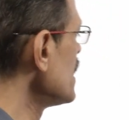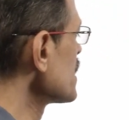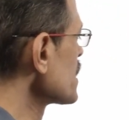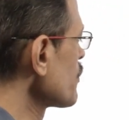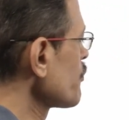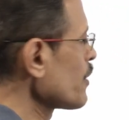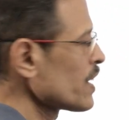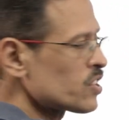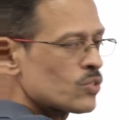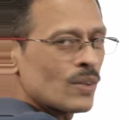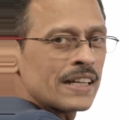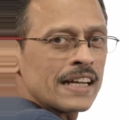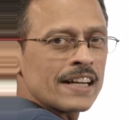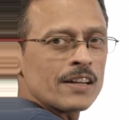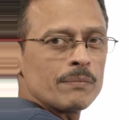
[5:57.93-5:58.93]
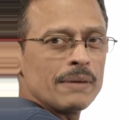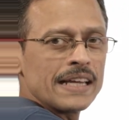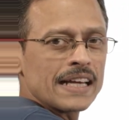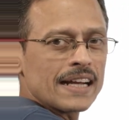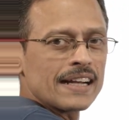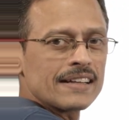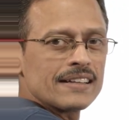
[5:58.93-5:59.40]
The first one ended up being
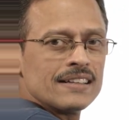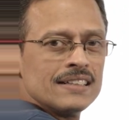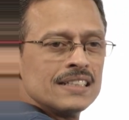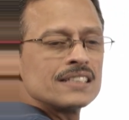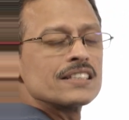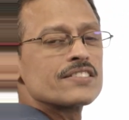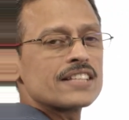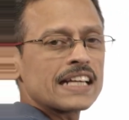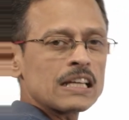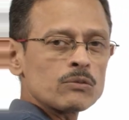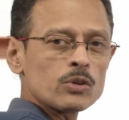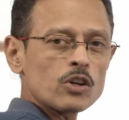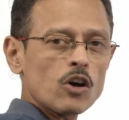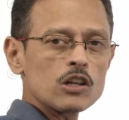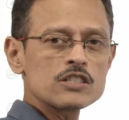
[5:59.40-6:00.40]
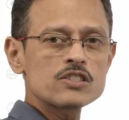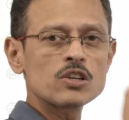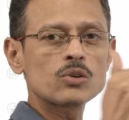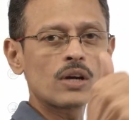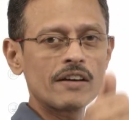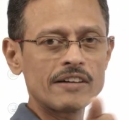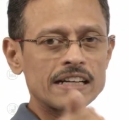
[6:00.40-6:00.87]
a red. The second one also
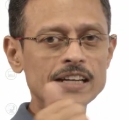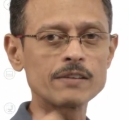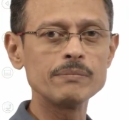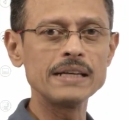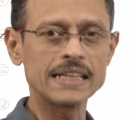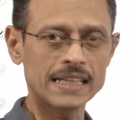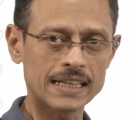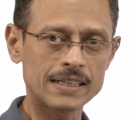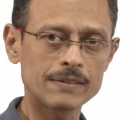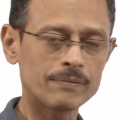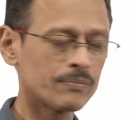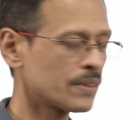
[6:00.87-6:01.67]
could have ended up being a red.